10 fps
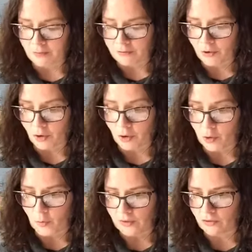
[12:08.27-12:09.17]
for our
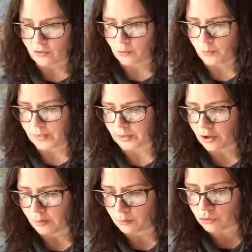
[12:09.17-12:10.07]
quiz when it
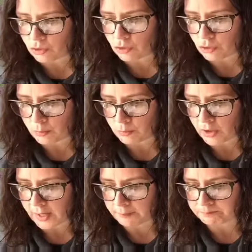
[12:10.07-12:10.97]
comes to Zoom
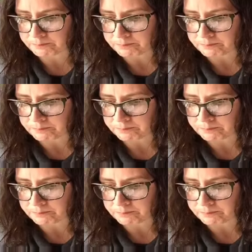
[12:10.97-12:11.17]
time.